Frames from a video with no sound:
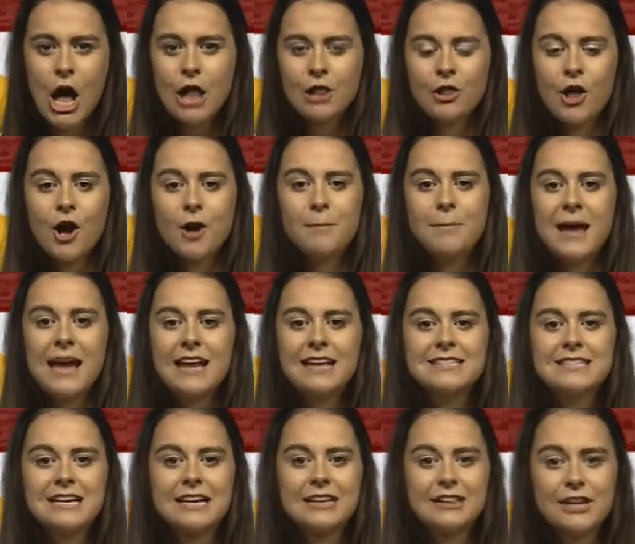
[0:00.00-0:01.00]
Long
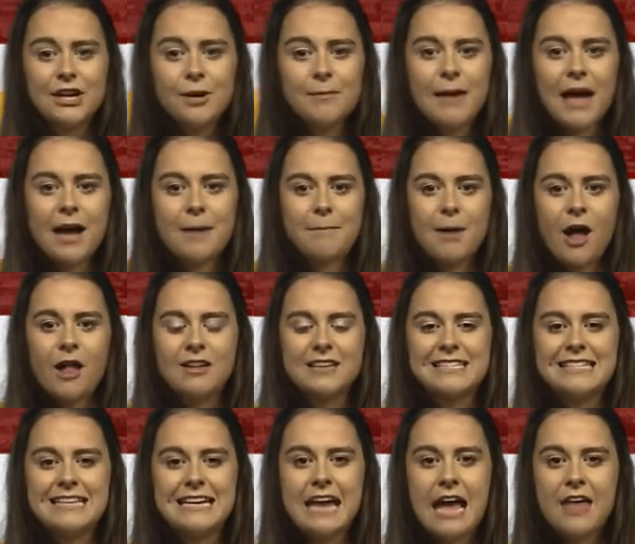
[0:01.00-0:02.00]
pants, clear bag
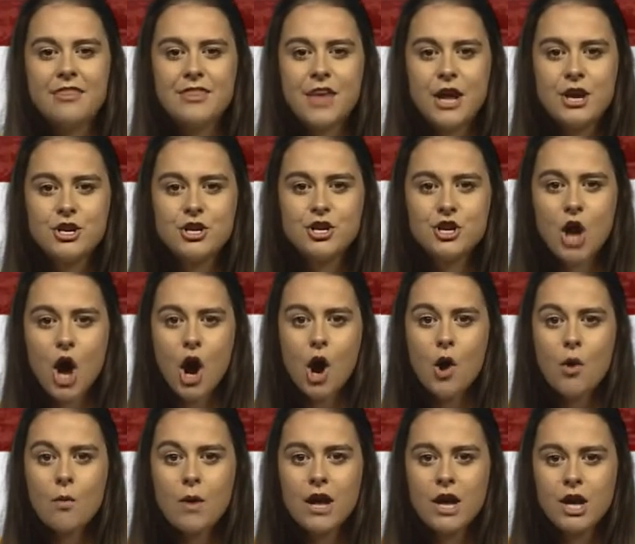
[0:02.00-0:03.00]
policy, and then
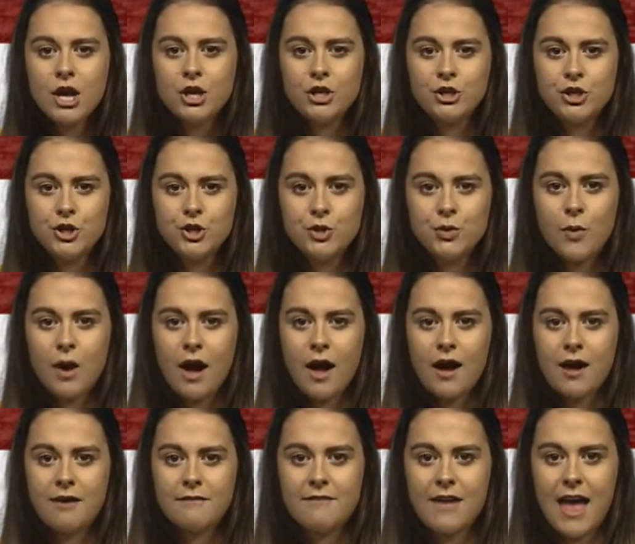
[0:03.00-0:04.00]
no U
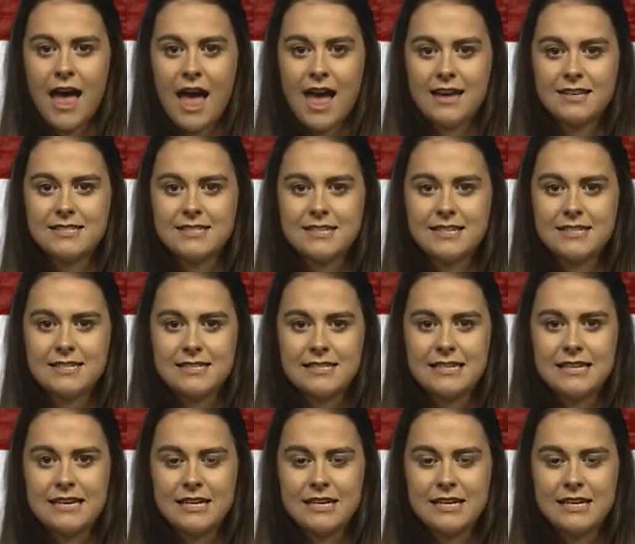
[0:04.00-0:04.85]
of SC,